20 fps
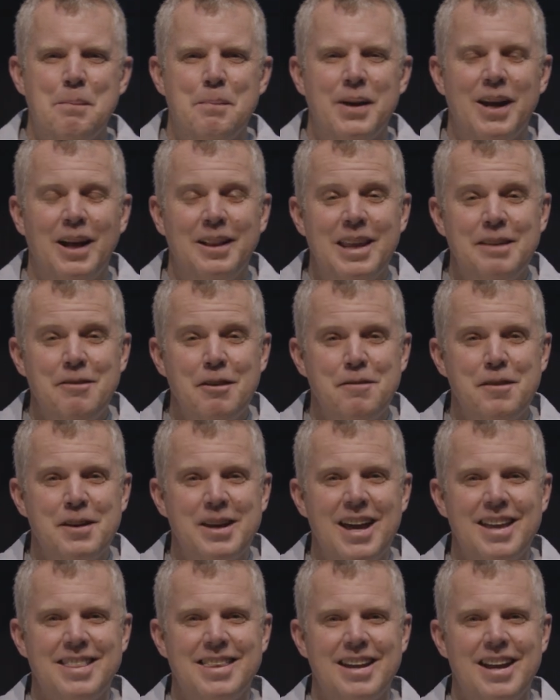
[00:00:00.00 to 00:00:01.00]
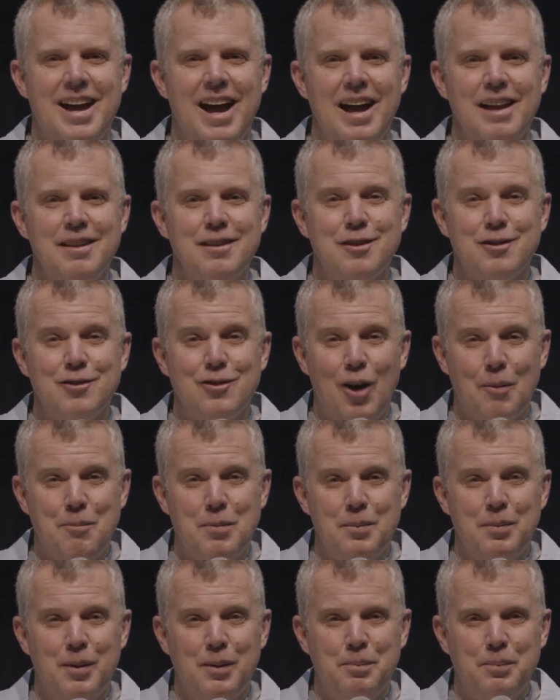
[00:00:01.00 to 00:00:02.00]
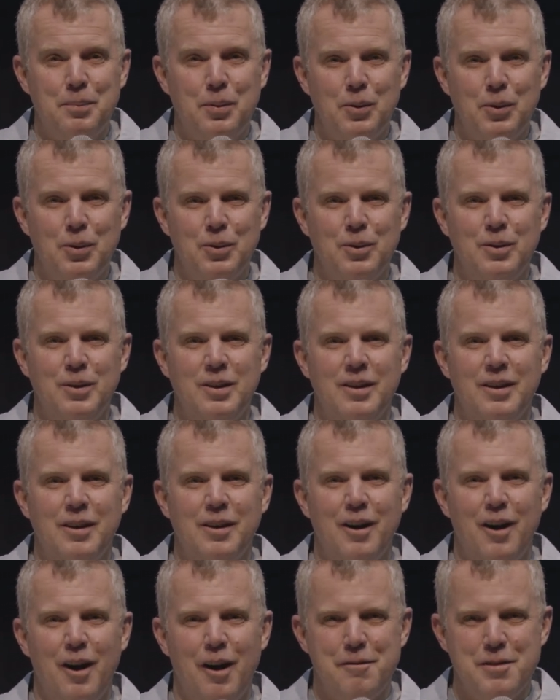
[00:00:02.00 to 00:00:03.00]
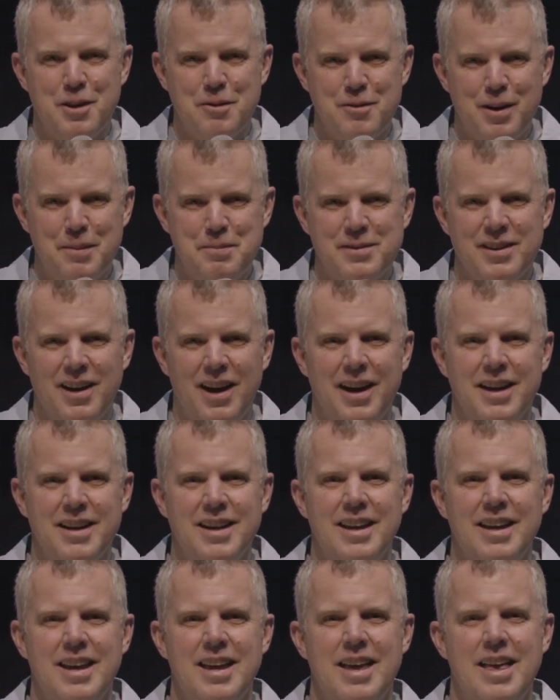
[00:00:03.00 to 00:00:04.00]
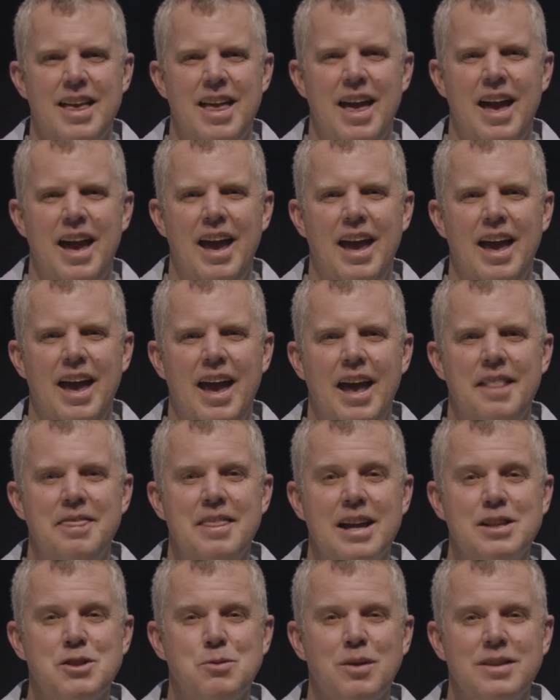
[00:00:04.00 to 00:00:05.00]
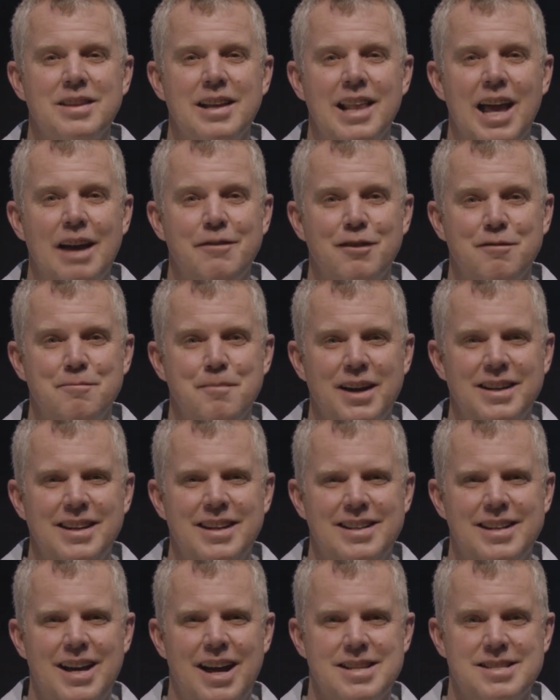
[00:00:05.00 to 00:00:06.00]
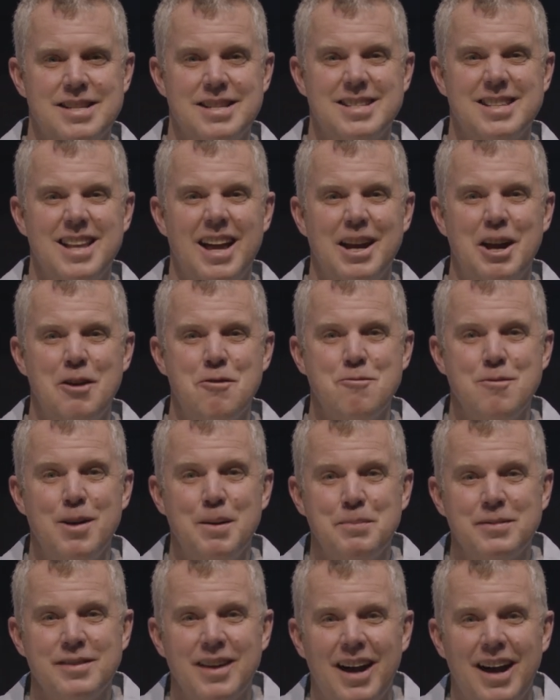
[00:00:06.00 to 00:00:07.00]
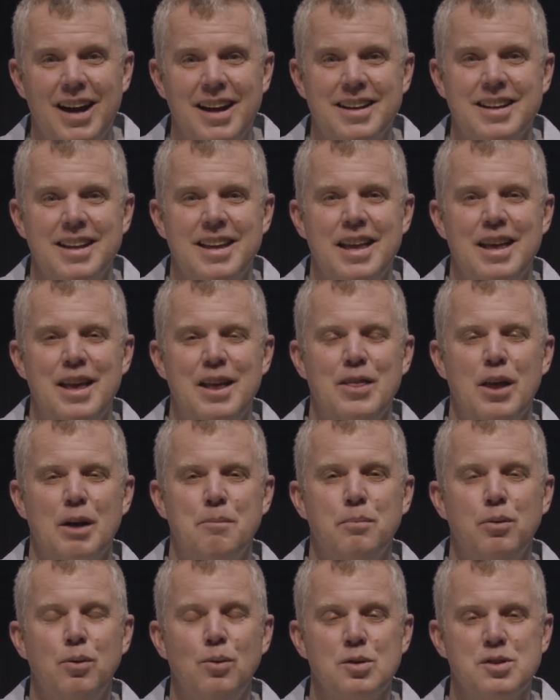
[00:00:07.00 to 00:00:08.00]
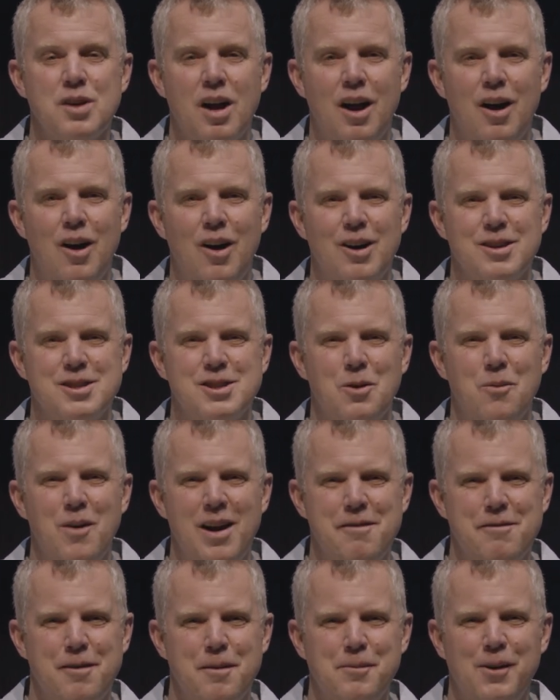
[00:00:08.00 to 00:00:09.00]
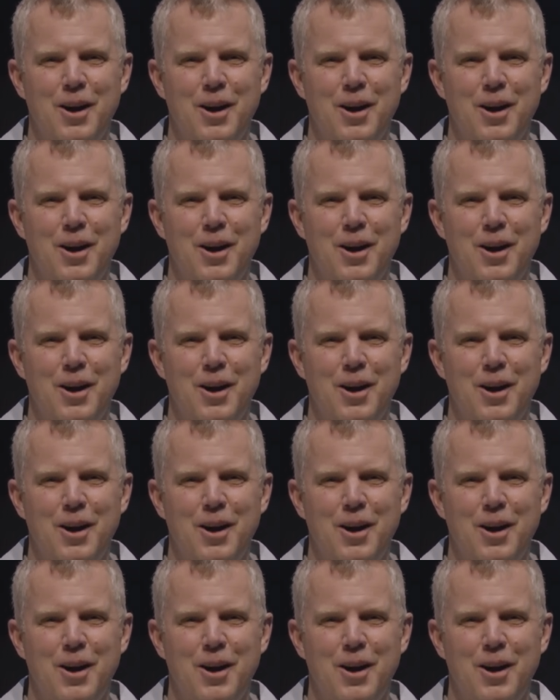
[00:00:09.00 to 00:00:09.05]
But I'll never forget that unstoppable pull of the riptide. And that's what the love of money does. It's like a riptide that pulls our hearts away from